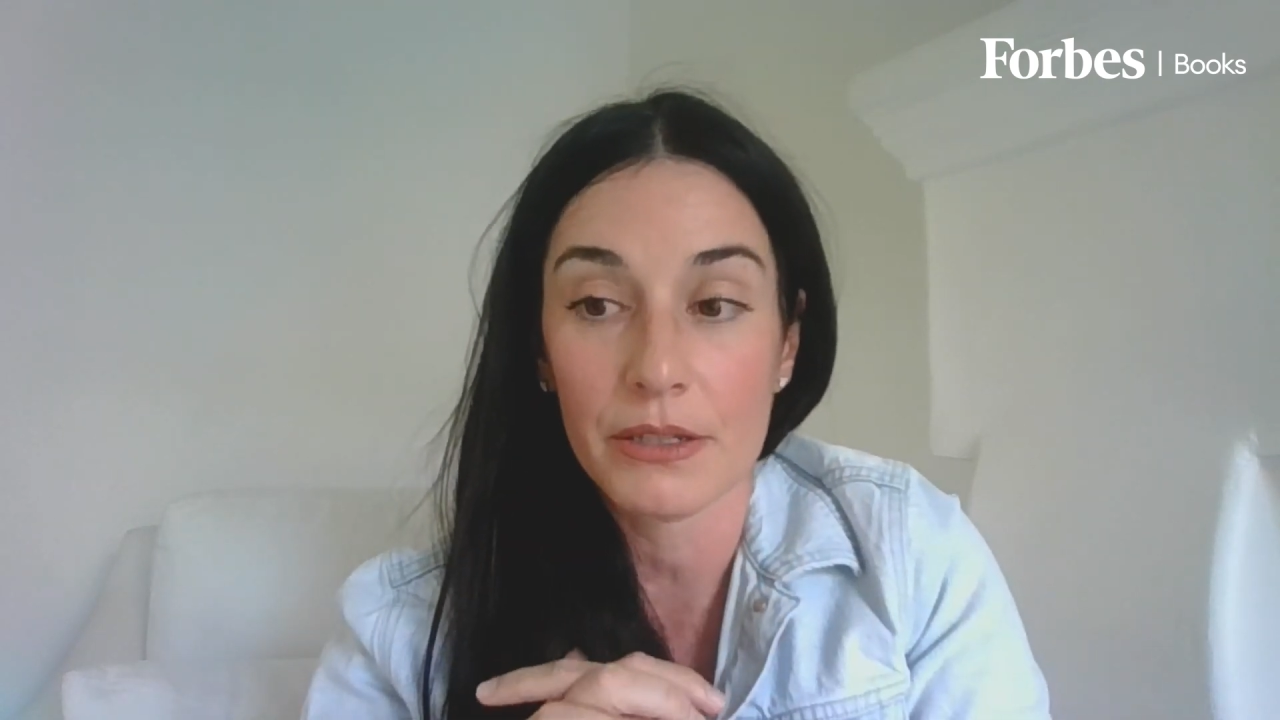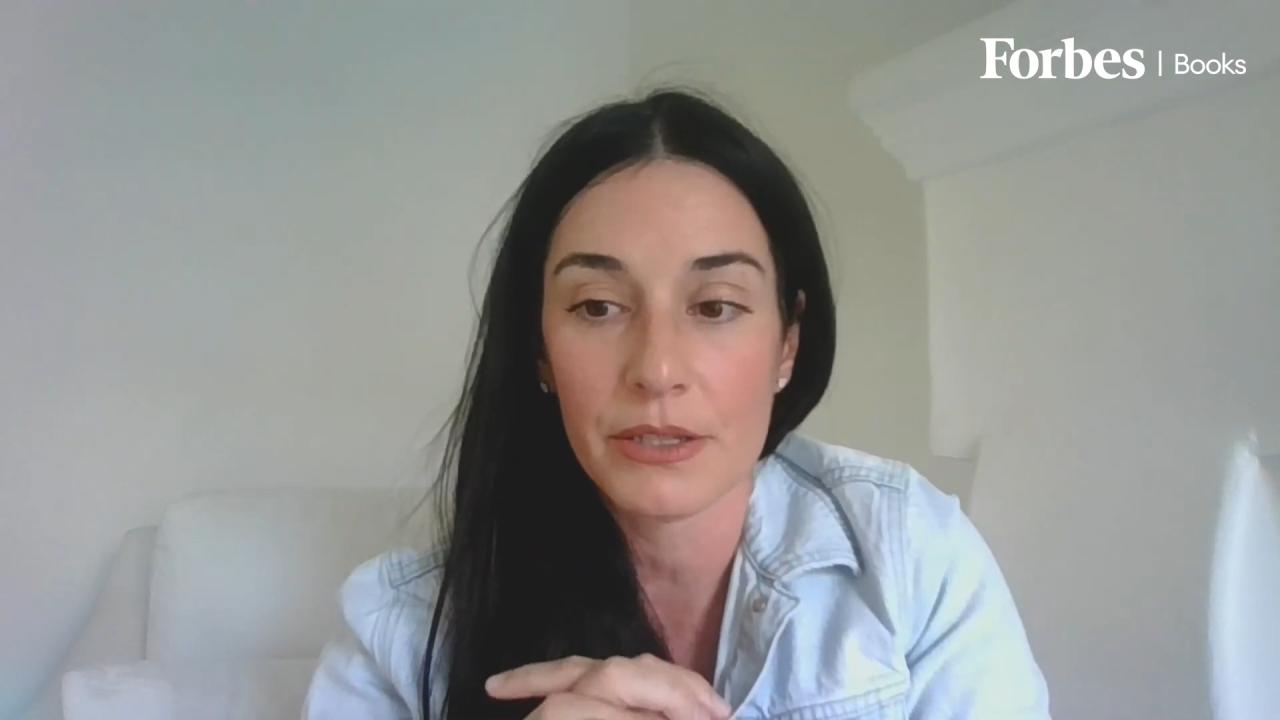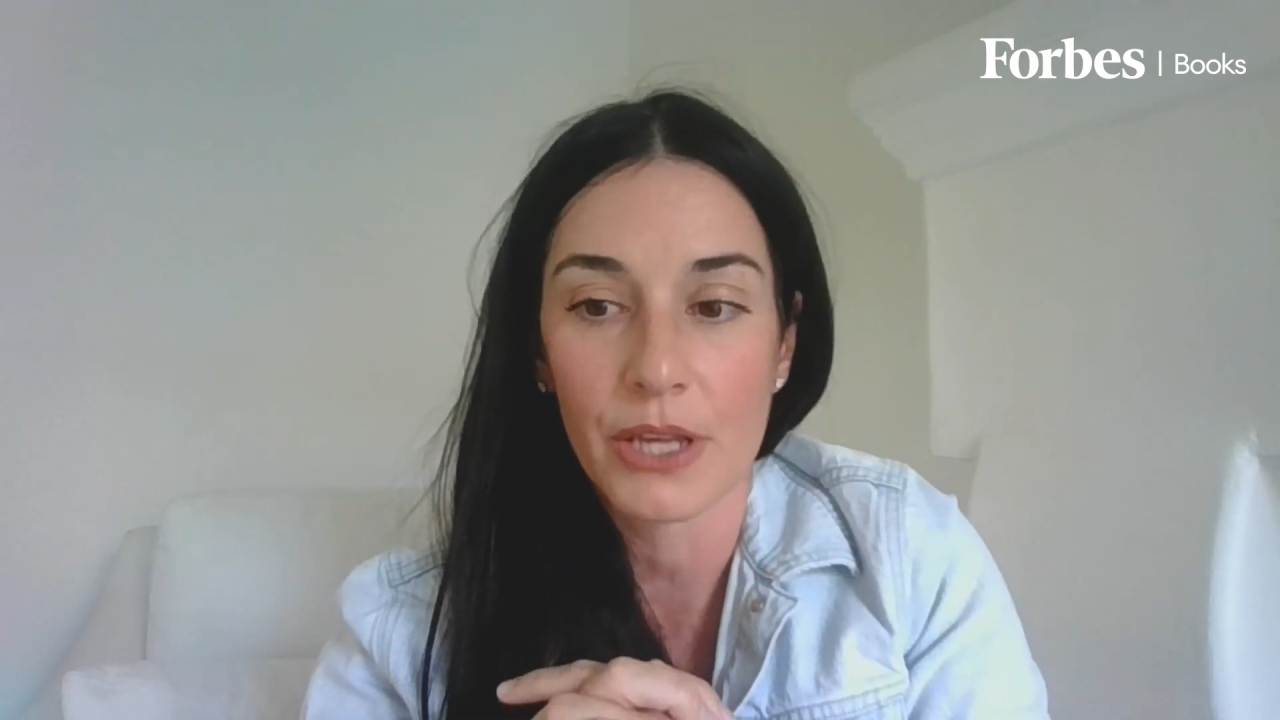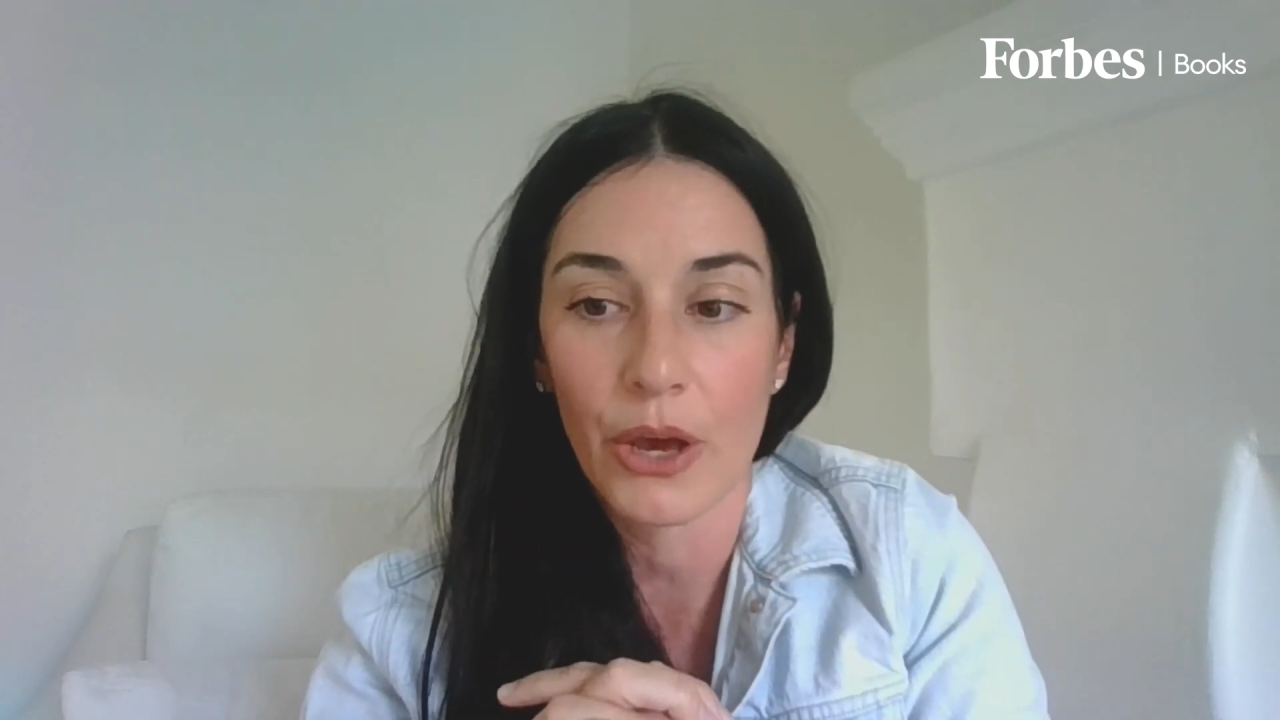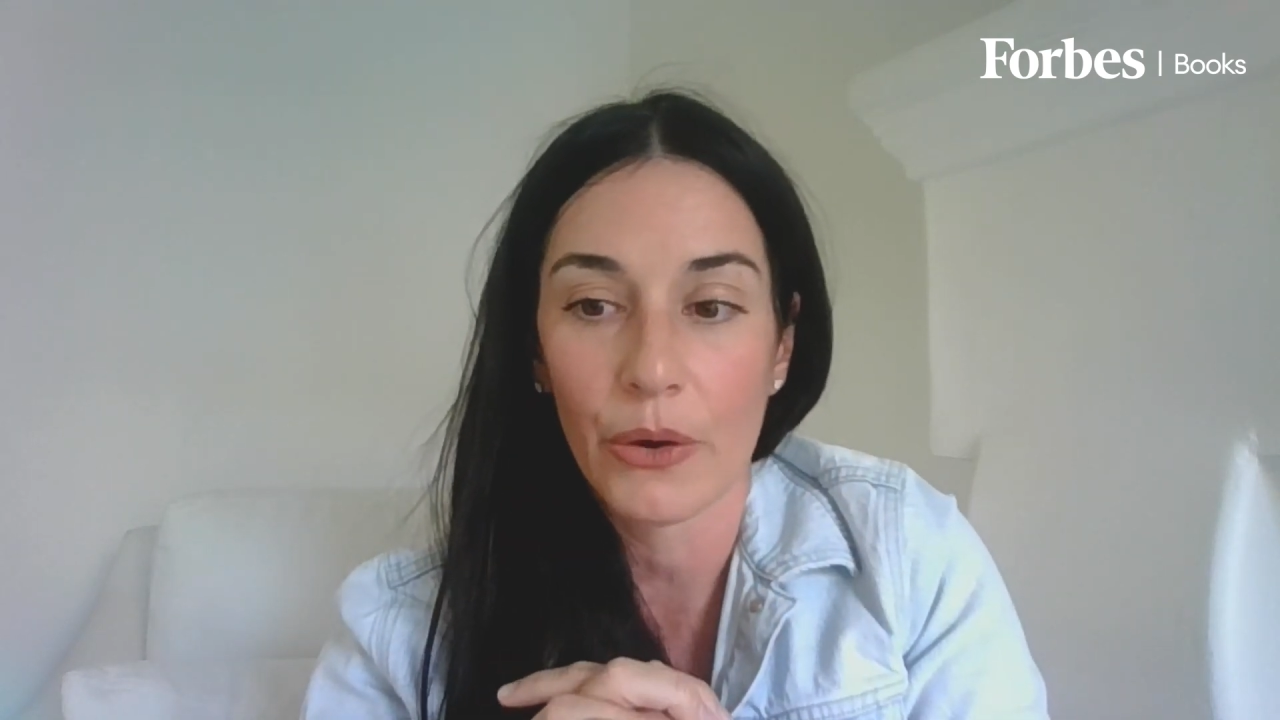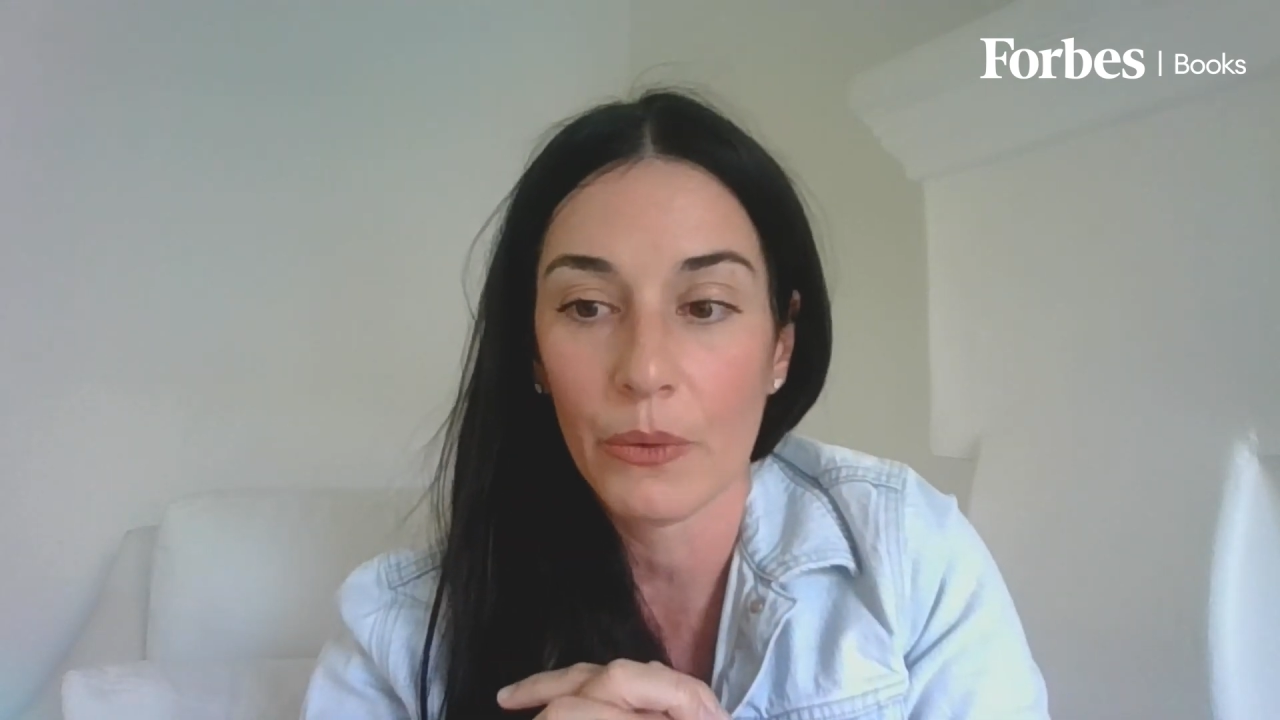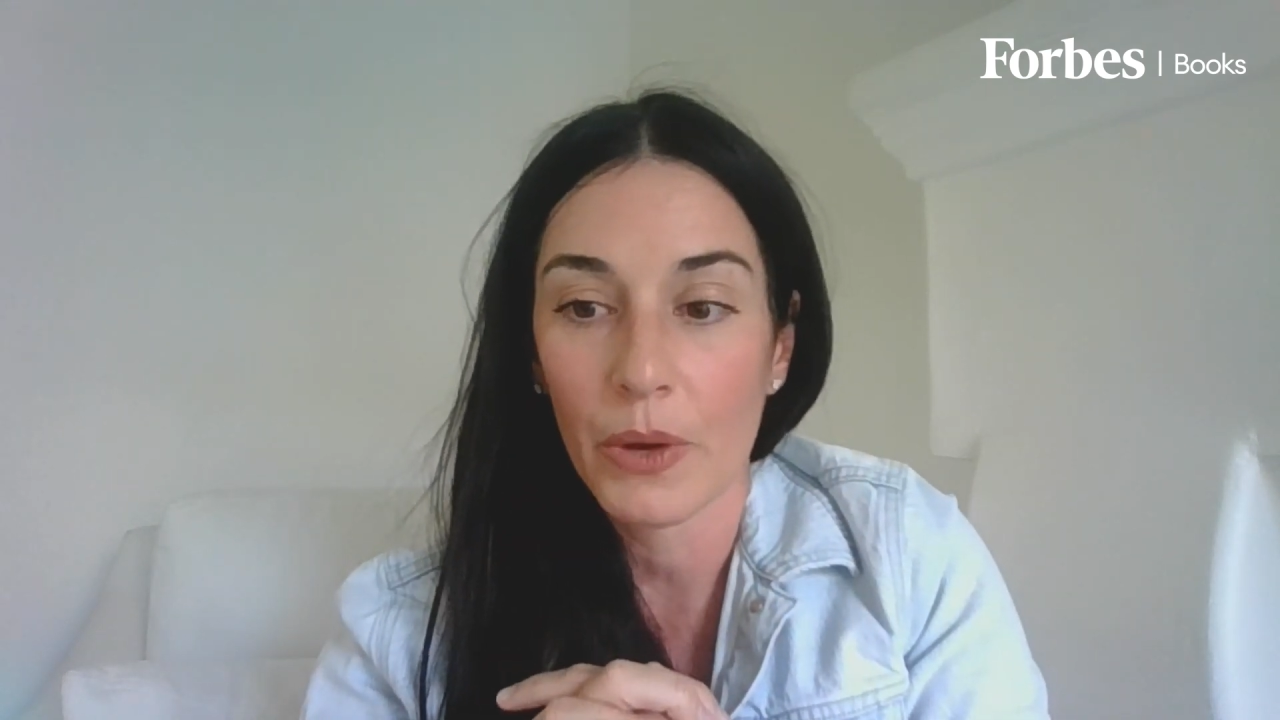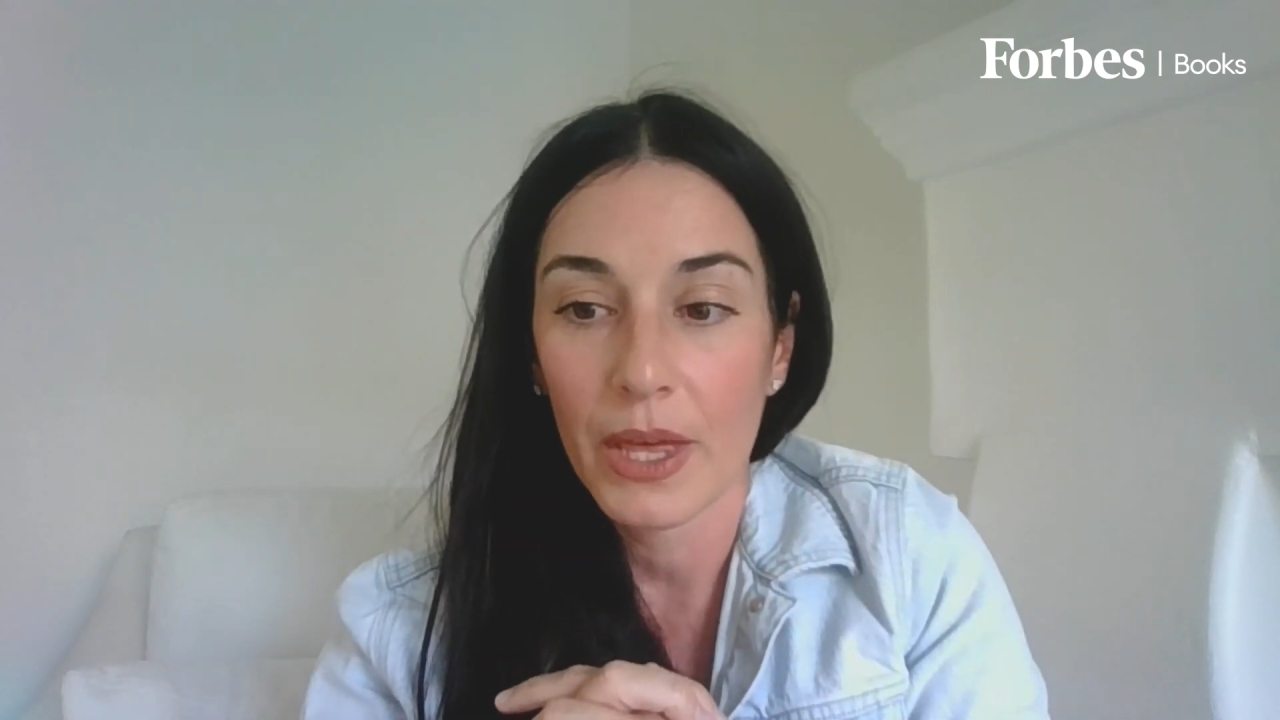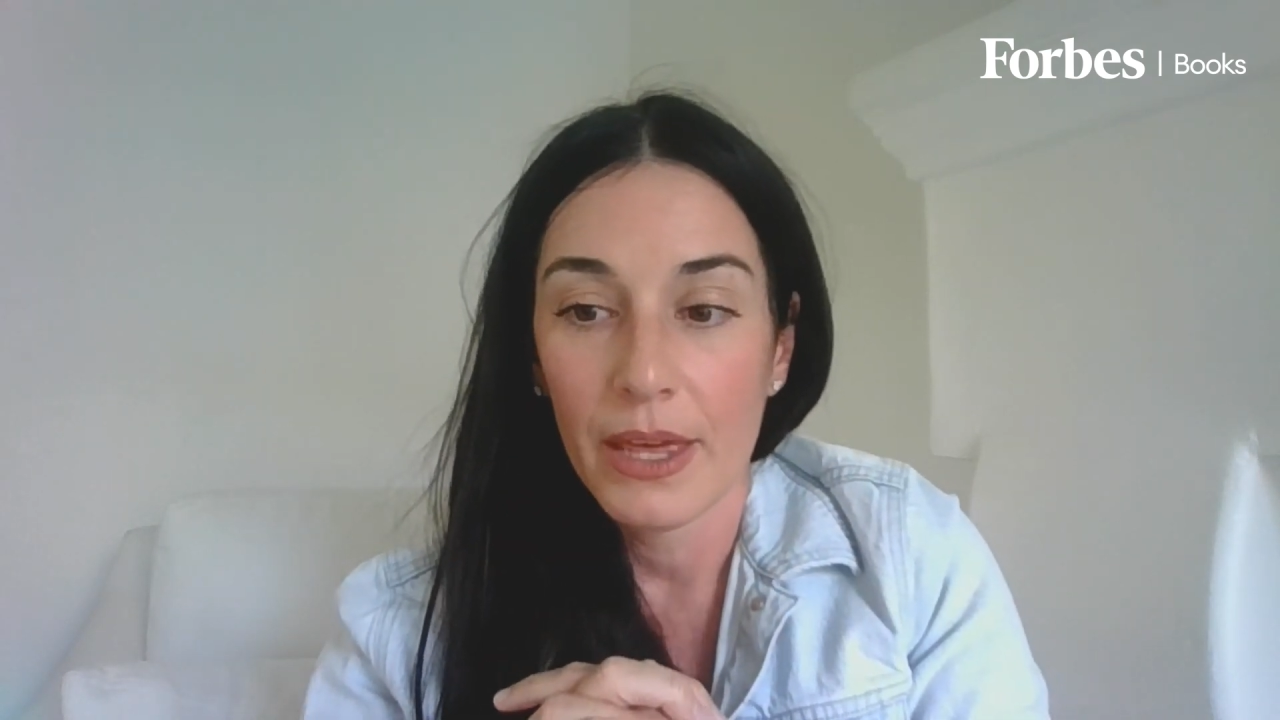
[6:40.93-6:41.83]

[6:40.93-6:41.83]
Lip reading: So,